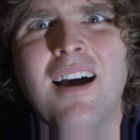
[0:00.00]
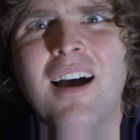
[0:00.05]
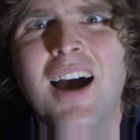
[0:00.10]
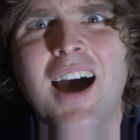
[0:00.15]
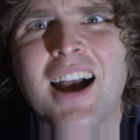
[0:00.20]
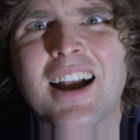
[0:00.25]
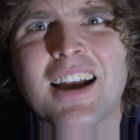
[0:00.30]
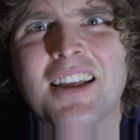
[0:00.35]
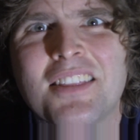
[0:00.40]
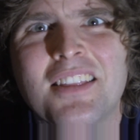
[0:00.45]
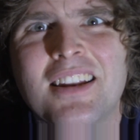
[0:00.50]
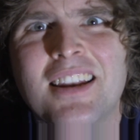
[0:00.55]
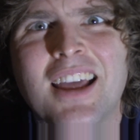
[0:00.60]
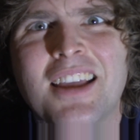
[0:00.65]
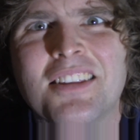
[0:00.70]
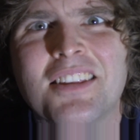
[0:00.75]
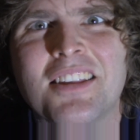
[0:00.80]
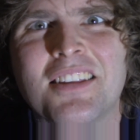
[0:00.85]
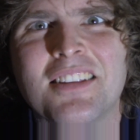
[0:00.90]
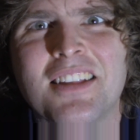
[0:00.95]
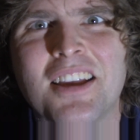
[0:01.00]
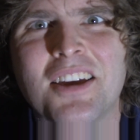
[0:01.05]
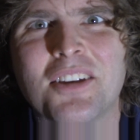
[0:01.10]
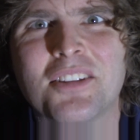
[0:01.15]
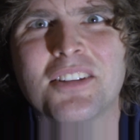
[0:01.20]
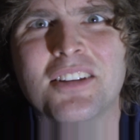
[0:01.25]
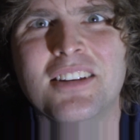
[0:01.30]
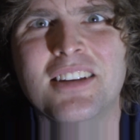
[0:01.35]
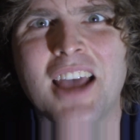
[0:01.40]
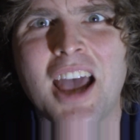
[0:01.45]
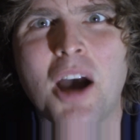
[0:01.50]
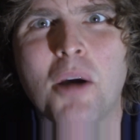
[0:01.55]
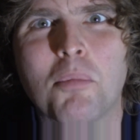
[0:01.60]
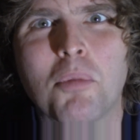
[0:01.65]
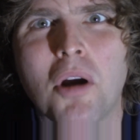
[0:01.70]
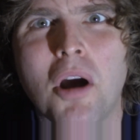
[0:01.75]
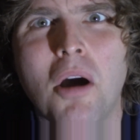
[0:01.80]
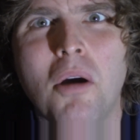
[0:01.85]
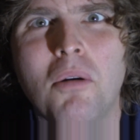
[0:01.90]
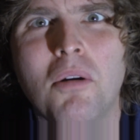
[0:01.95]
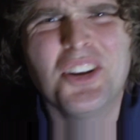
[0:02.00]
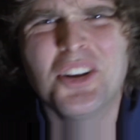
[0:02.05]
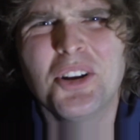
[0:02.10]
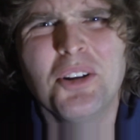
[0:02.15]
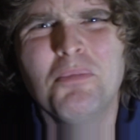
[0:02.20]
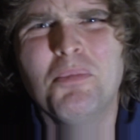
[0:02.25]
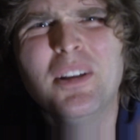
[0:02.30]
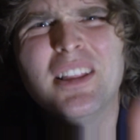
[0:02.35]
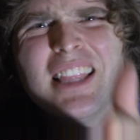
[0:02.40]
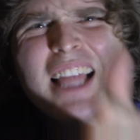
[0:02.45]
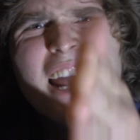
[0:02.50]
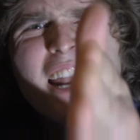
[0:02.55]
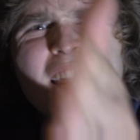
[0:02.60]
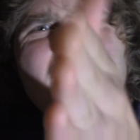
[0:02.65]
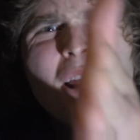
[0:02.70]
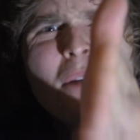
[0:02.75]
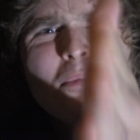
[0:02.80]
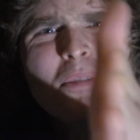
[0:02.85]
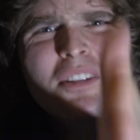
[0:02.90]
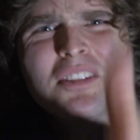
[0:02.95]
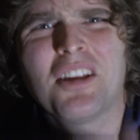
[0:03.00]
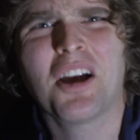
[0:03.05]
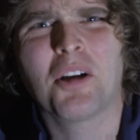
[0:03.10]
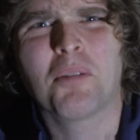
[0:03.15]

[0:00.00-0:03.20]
I got the nicest nails in town, bro. You're gonna be lining up to suck